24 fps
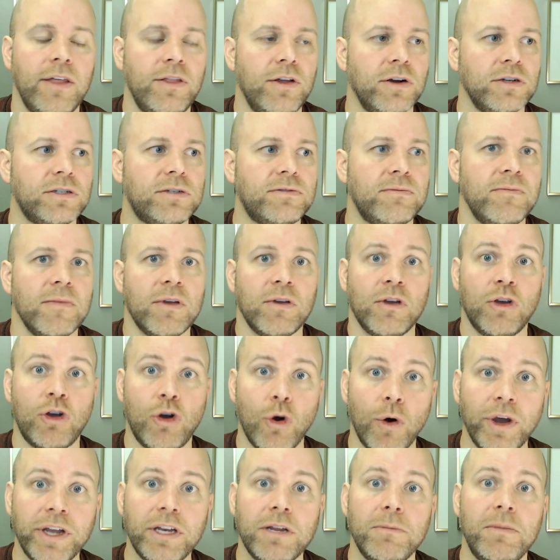There's
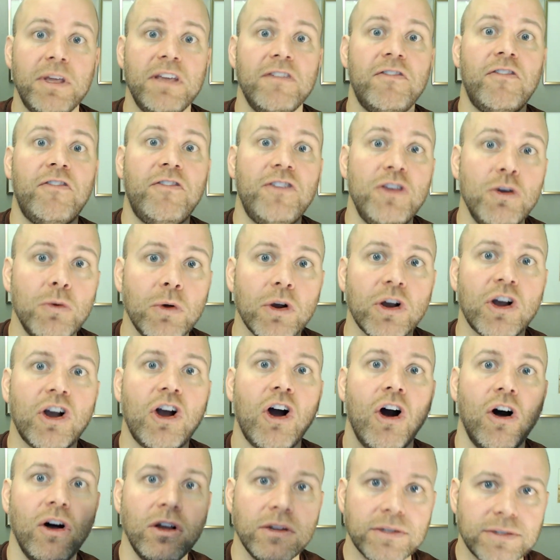going to be fewer
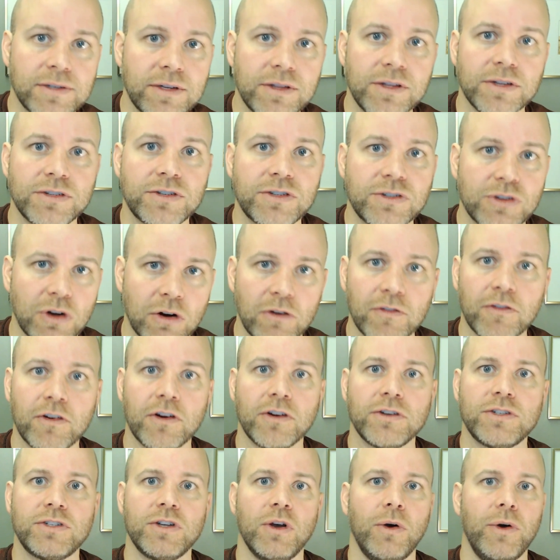calls to the
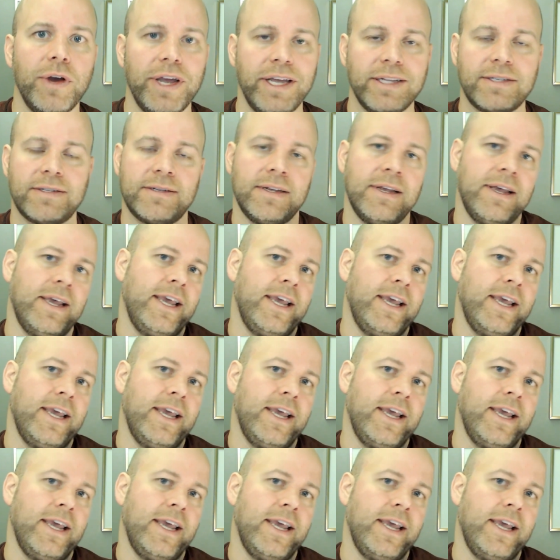server. So it's